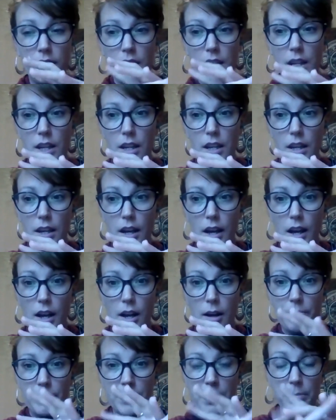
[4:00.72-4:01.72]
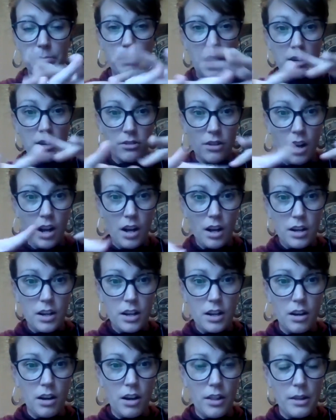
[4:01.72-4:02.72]
the bedrock
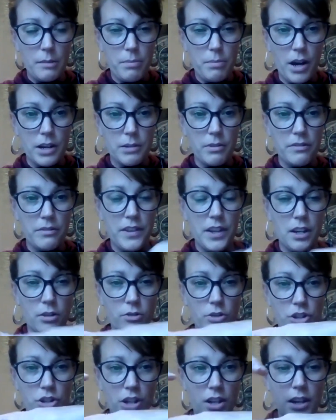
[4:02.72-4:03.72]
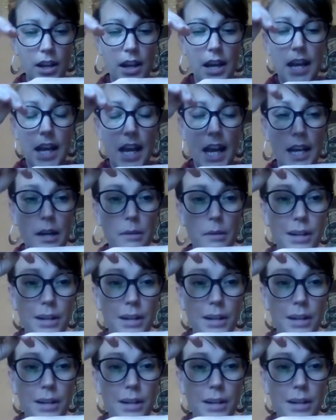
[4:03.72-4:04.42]
on the bottom of the ocean, and it